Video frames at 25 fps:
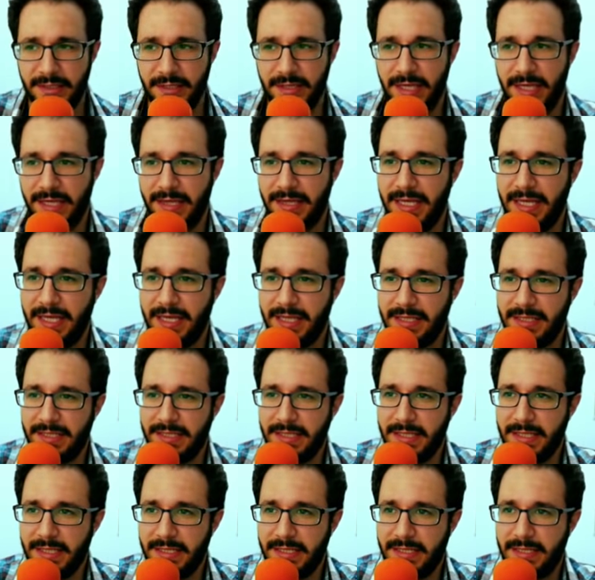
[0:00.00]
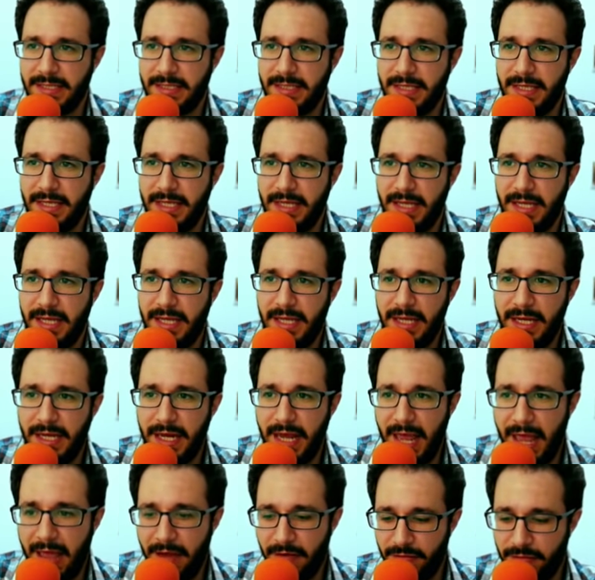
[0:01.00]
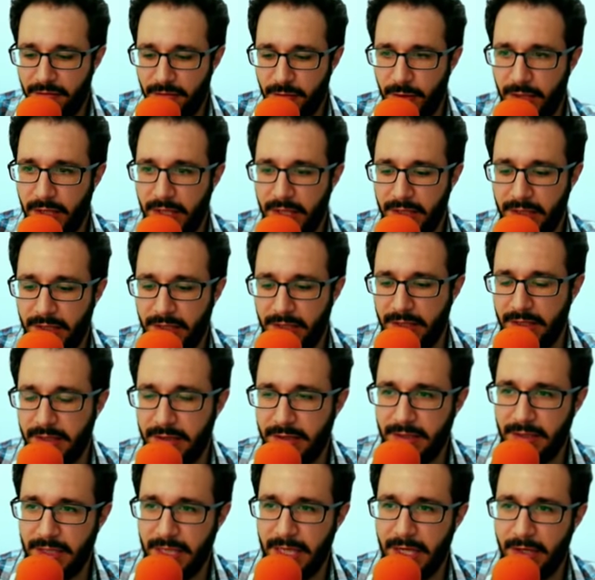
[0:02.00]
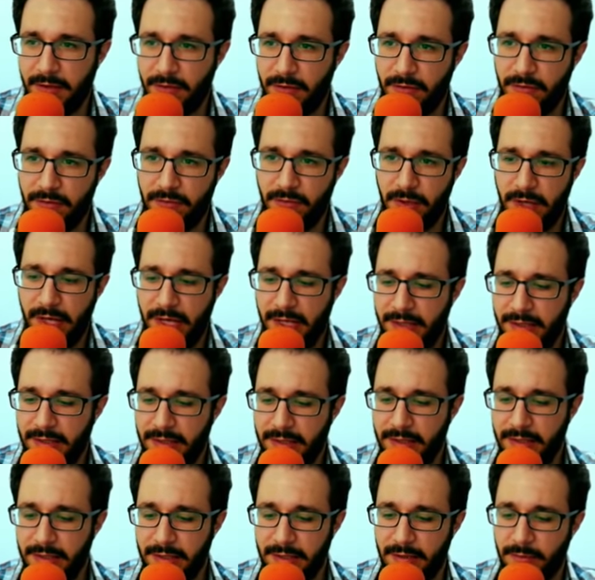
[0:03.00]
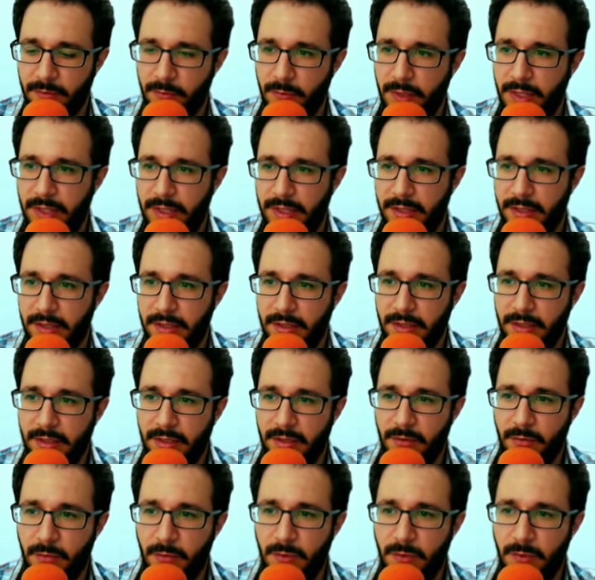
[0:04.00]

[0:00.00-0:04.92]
that they exist in every layer of reality, didn't we? We